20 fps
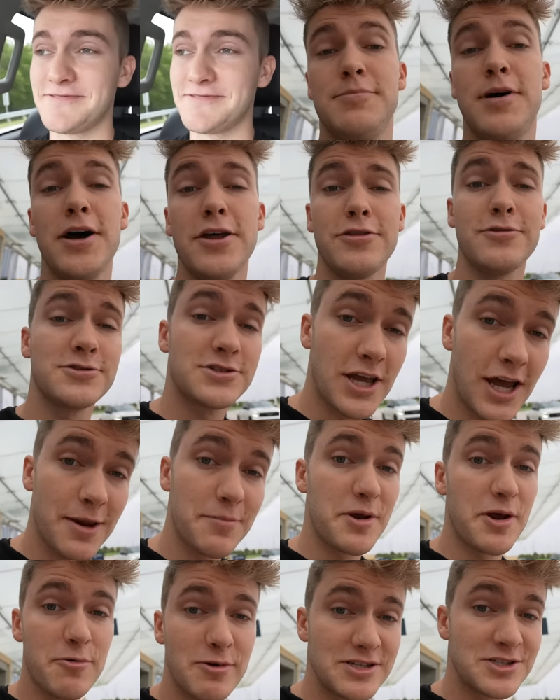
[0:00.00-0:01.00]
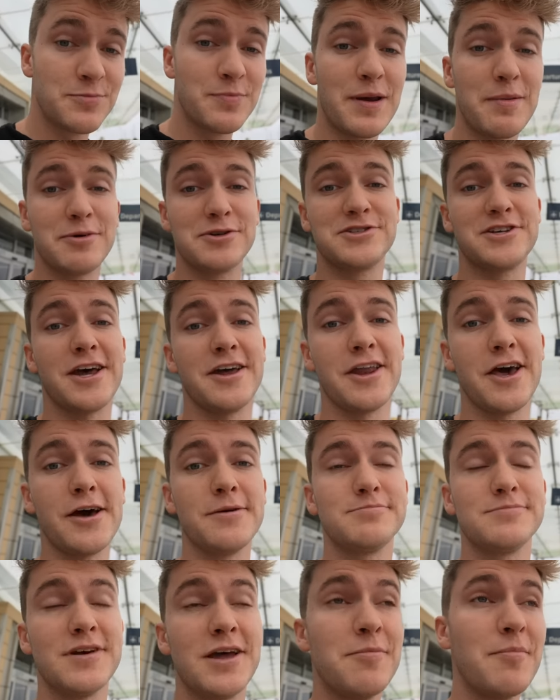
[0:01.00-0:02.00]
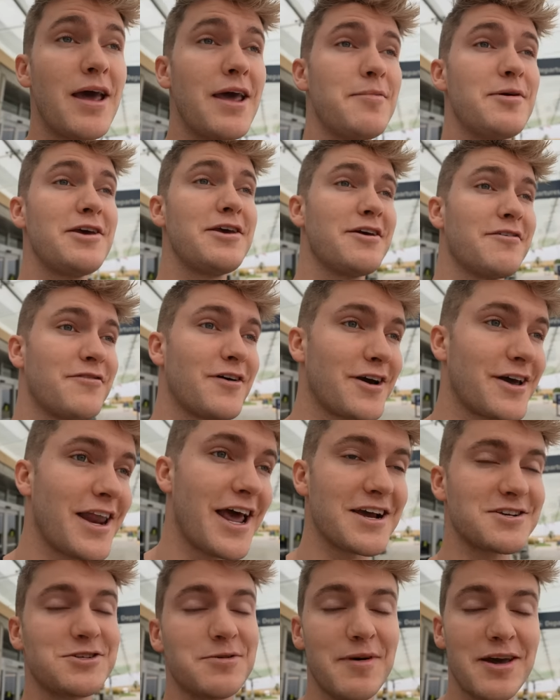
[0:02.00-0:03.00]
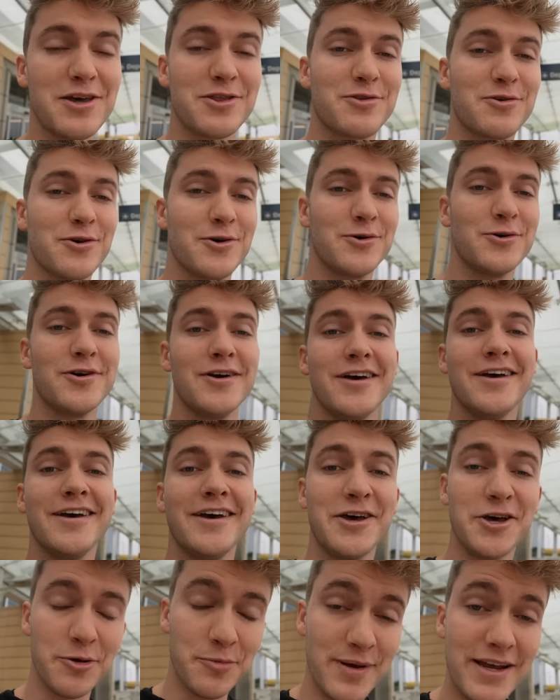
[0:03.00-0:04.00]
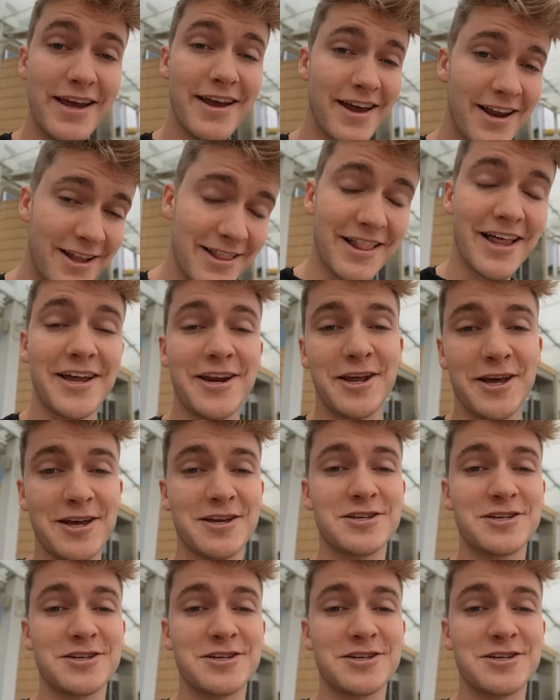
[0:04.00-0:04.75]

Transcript: But there's gotta be a reason people sign up, and maybe if I can actually make it through, it'll be an enlightening